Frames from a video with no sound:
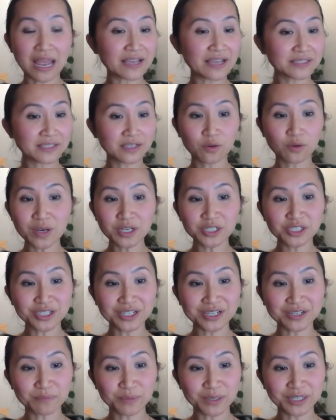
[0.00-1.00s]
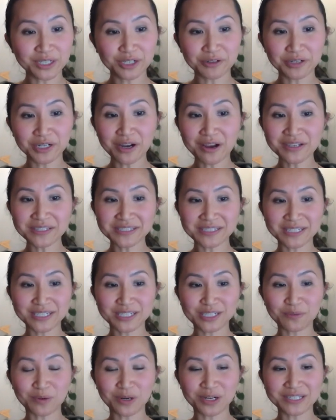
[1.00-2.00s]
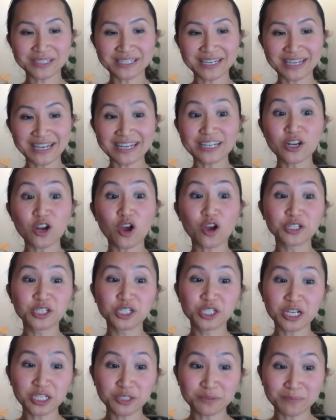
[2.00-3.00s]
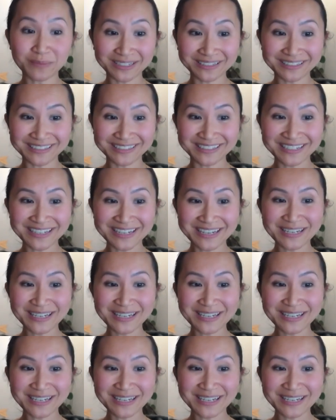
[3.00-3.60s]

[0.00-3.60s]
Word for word: ask a question, bring curiosity towards it, and non-judgment.